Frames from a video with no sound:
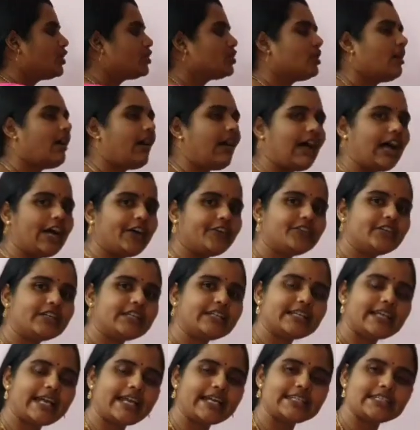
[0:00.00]
So after
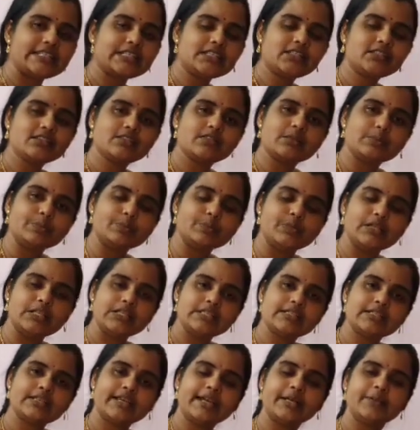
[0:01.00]
writing the
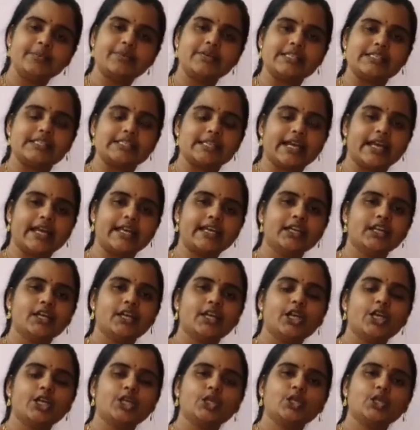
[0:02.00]
symbol side by side,